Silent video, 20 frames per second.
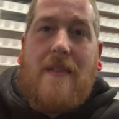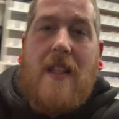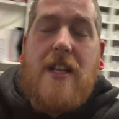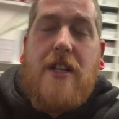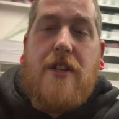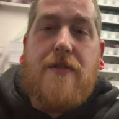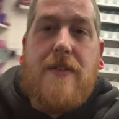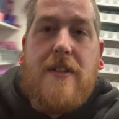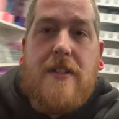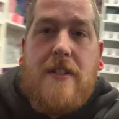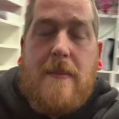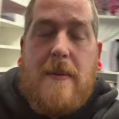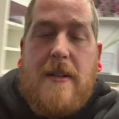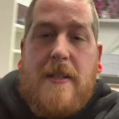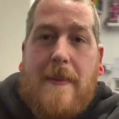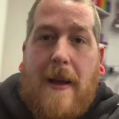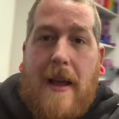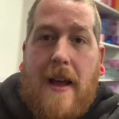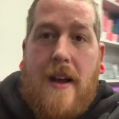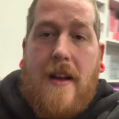so
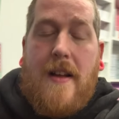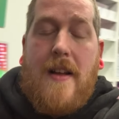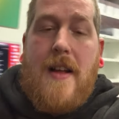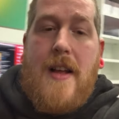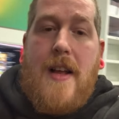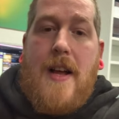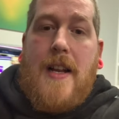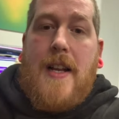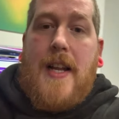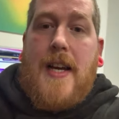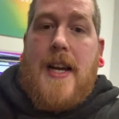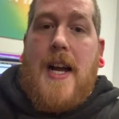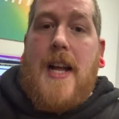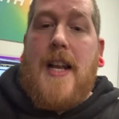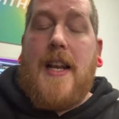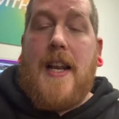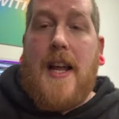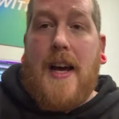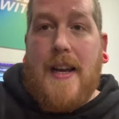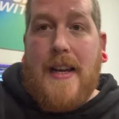much better. Like, I
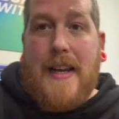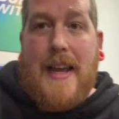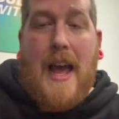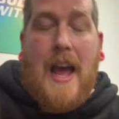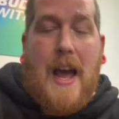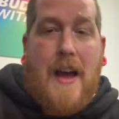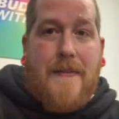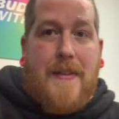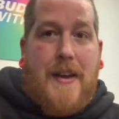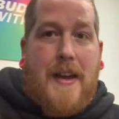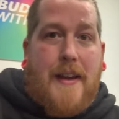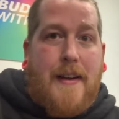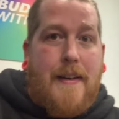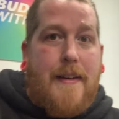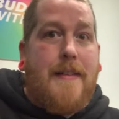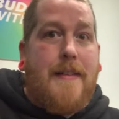like having